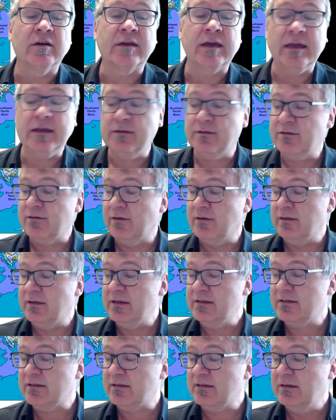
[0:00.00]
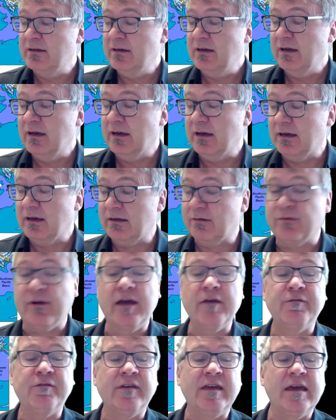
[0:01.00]
Okay, and so in this
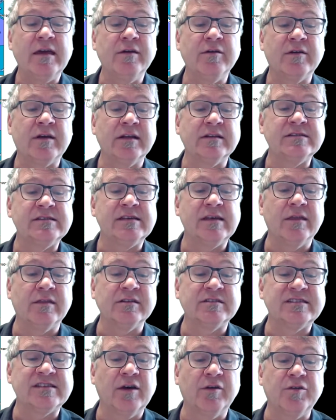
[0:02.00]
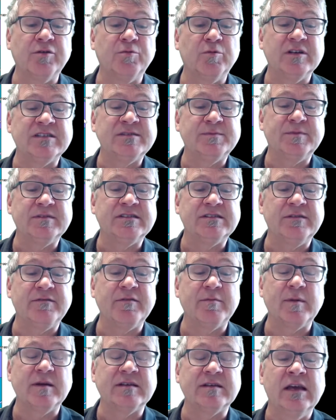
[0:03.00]
graph here, you can see the Southwest
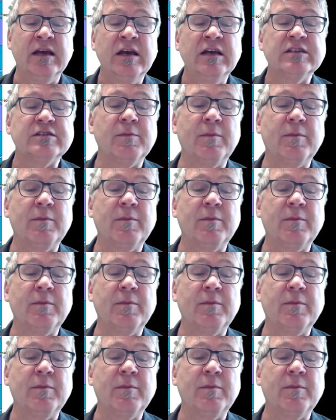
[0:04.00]
Pacific Basin.